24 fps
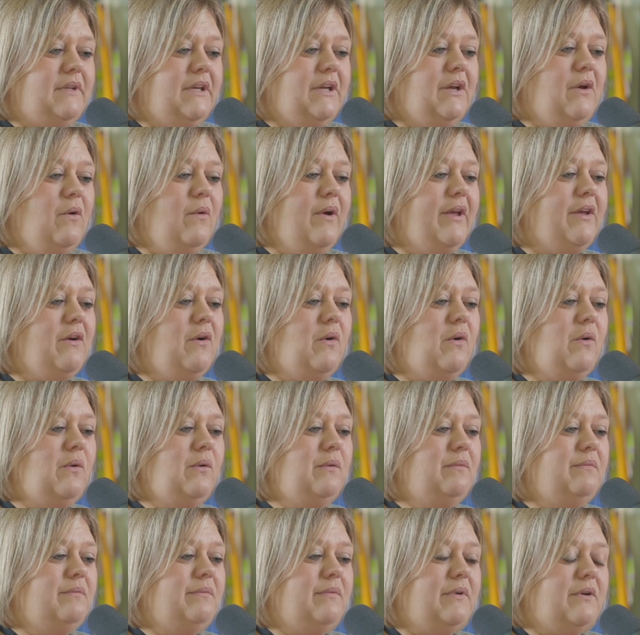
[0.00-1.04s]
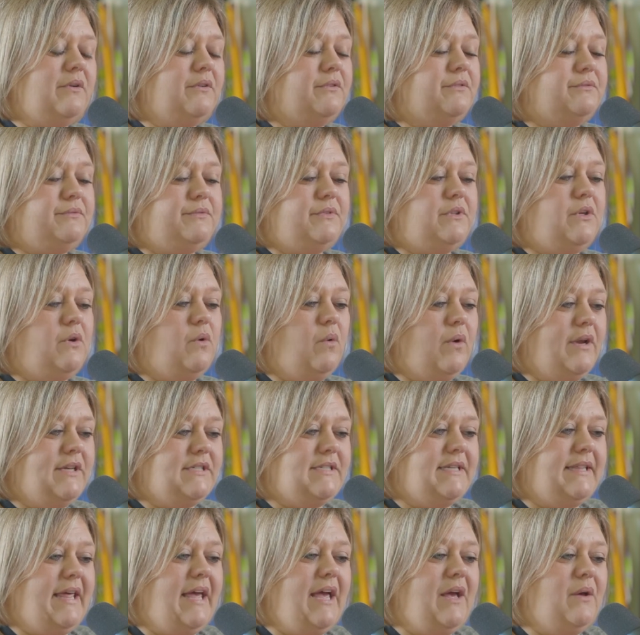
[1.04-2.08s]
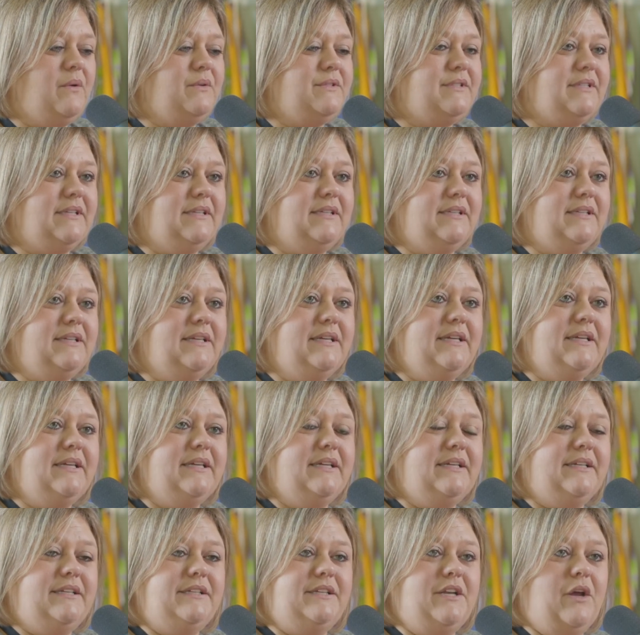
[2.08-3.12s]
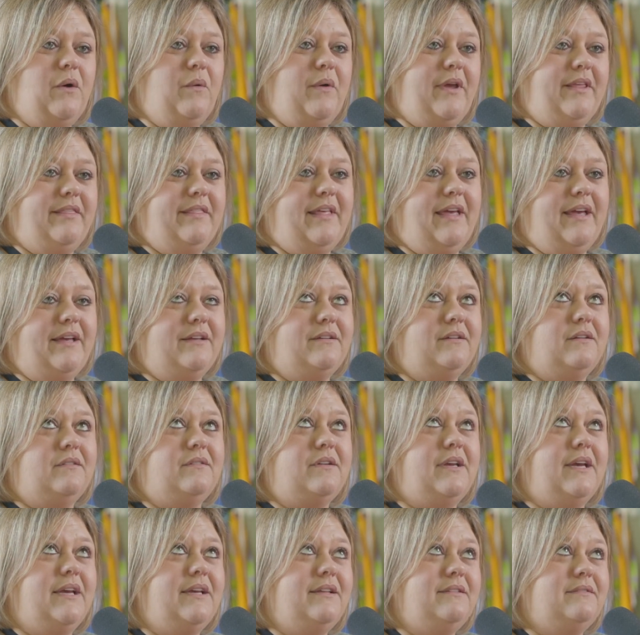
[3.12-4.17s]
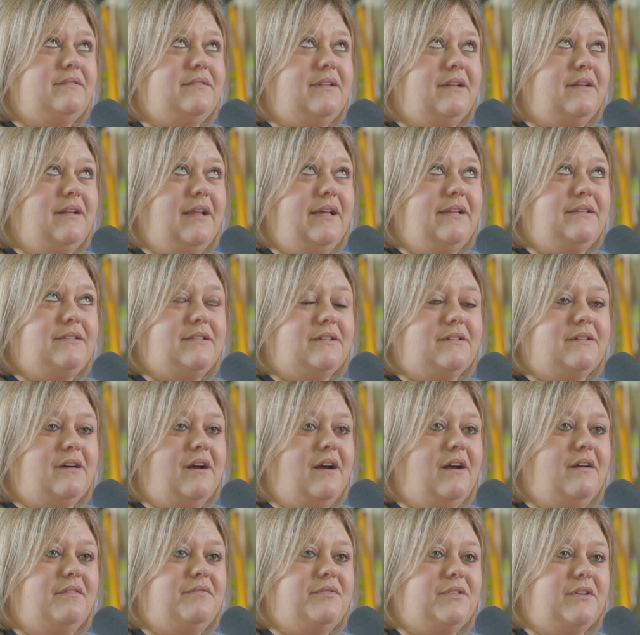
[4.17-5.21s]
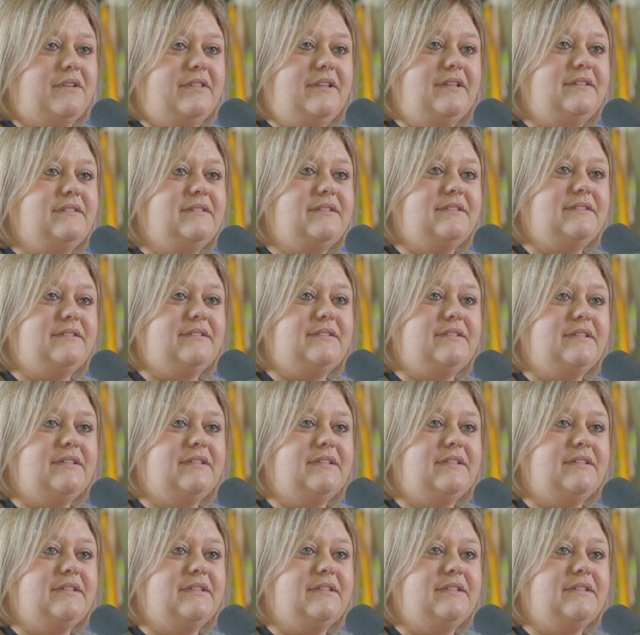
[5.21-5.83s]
Going home or going to the house and knowing that, okay, the lights are off or this